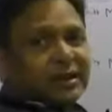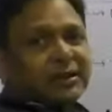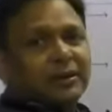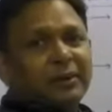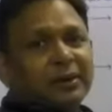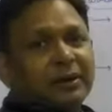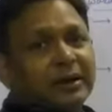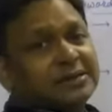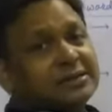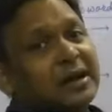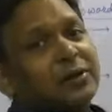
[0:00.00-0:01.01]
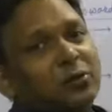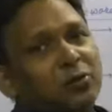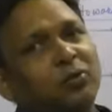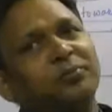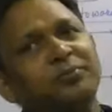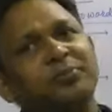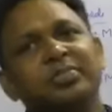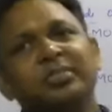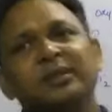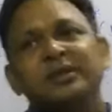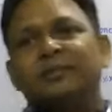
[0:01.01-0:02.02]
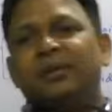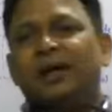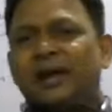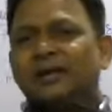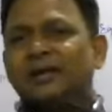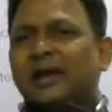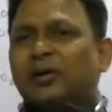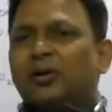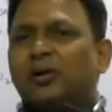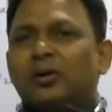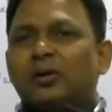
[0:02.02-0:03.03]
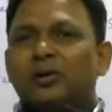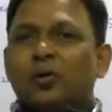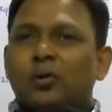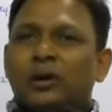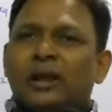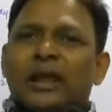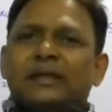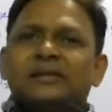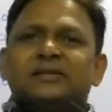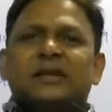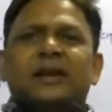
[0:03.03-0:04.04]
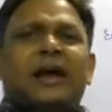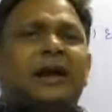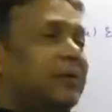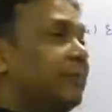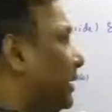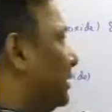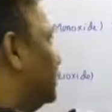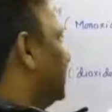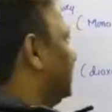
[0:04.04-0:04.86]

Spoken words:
beta. SiO. But SiO only exists at high temperature.